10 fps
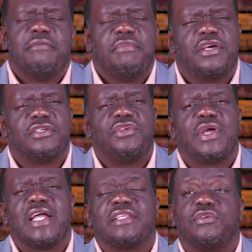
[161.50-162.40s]
Because you
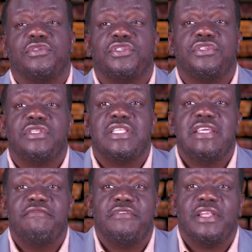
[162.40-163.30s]
can't continue
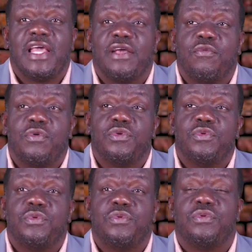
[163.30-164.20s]
living like one
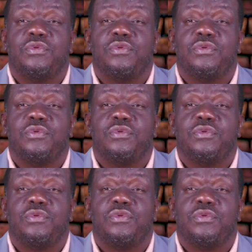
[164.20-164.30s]
who,